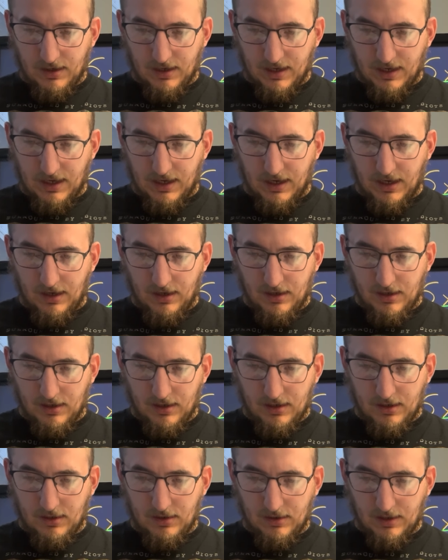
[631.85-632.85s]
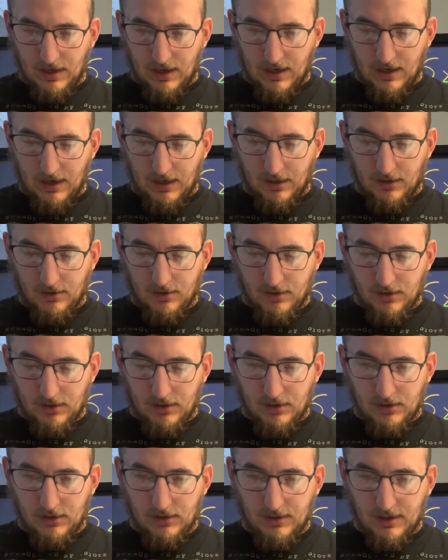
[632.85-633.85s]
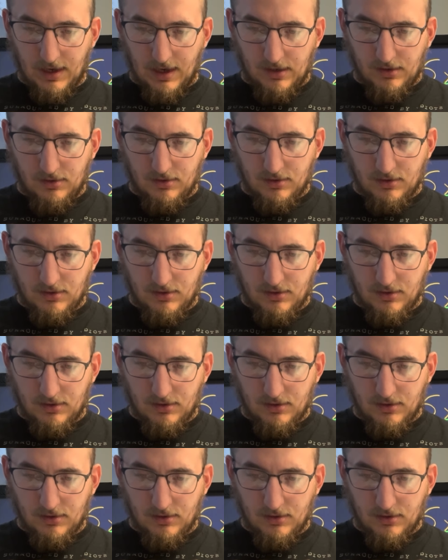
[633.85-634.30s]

8, 9, 10.